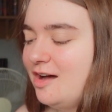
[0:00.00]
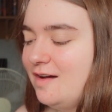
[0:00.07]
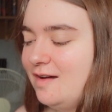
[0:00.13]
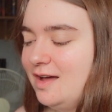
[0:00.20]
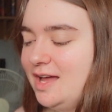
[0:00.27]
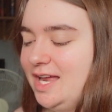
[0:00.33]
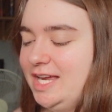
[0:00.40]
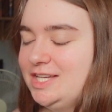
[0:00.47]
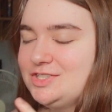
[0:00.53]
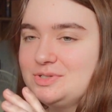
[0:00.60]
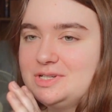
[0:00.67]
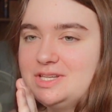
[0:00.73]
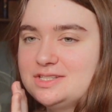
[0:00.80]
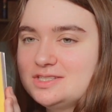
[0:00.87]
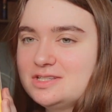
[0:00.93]
I
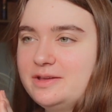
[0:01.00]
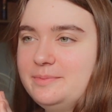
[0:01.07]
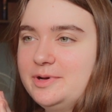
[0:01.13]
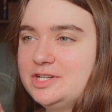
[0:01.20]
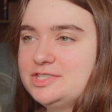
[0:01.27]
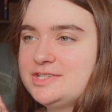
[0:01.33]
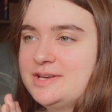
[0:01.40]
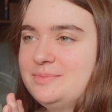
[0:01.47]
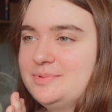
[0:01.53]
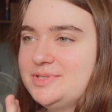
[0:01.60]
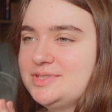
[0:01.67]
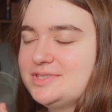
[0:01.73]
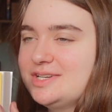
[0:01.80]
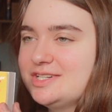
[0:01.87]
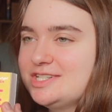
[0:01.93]
enjoyed it so much. It was
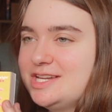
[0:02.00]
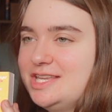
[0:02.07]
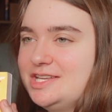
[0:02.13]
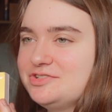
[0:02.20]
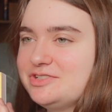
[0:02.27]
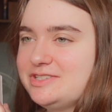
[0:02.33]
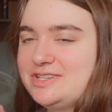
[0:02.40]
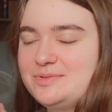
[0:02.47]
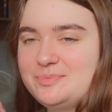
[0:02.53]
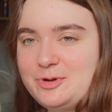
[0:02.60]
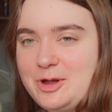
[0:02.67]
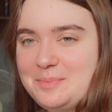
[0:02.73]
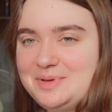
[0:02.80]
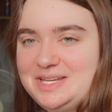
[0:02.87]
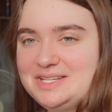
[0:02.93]
such an interesting
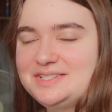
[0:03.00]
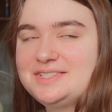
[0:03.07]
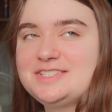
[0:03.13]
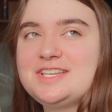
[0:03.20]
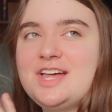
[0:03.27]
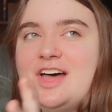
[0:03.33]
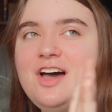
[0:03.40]
premise.